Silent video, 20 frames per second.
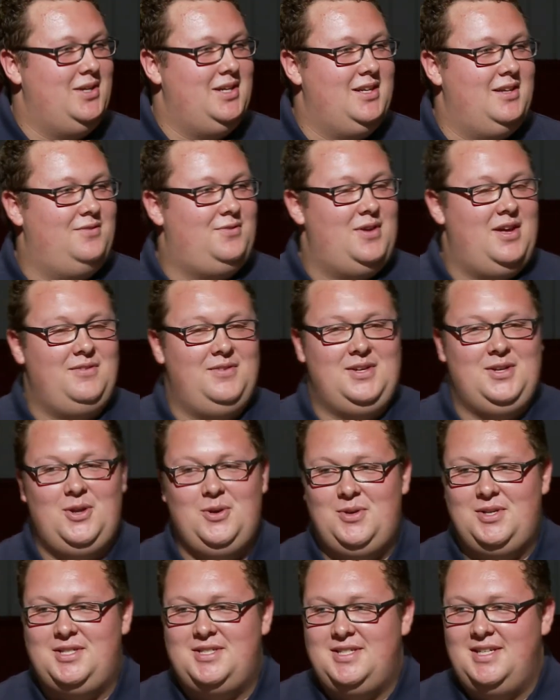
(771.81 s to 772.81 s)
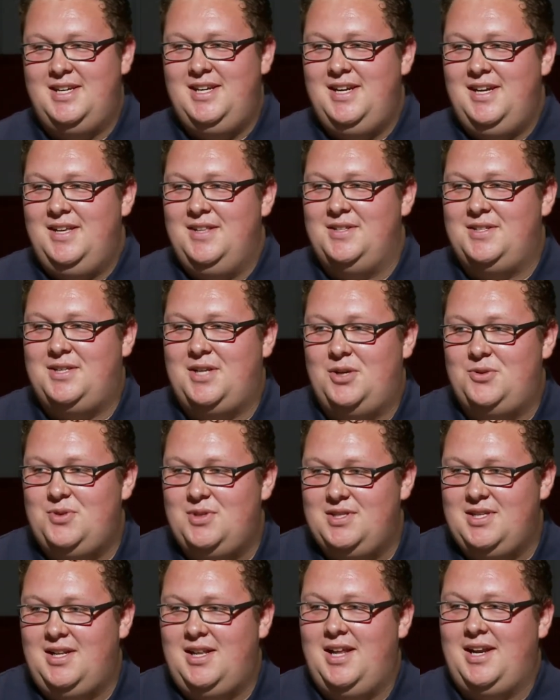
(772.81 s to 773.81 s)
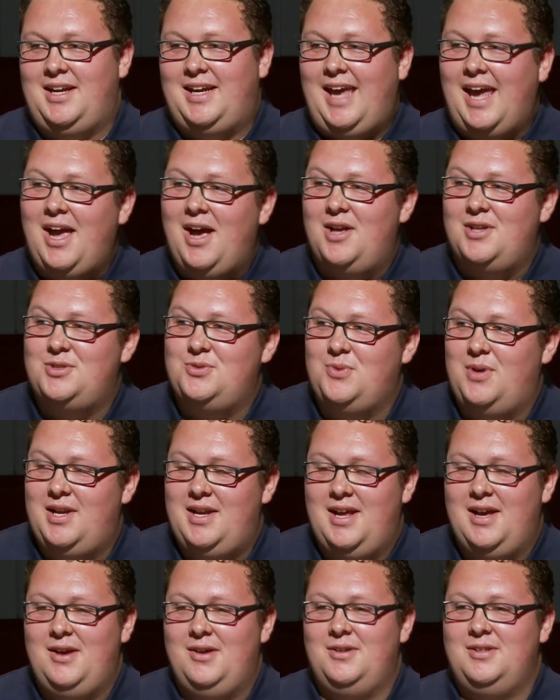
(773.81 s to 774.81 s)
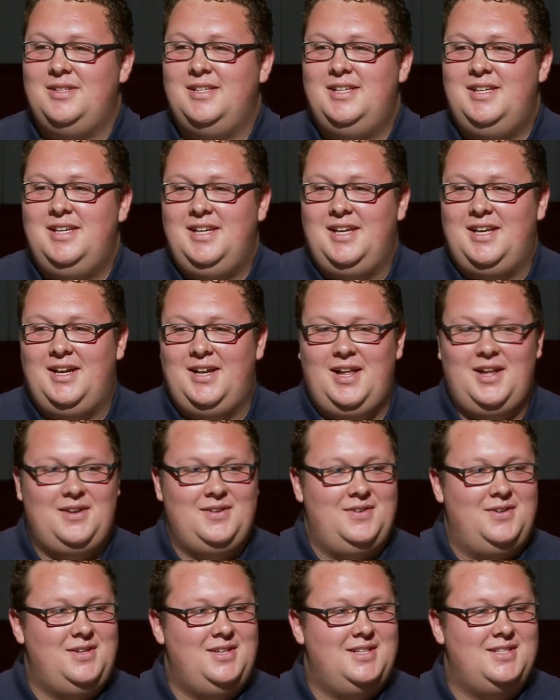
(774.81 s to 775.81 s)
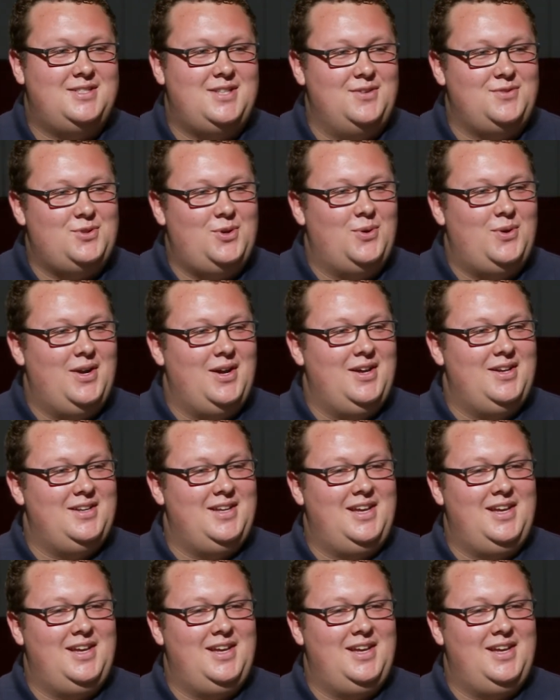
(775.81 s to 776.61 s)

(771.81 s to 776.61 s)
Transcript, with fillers: And if you haven't noticed, this country is in a lot of chaos right now, and a lot of stuff's going on.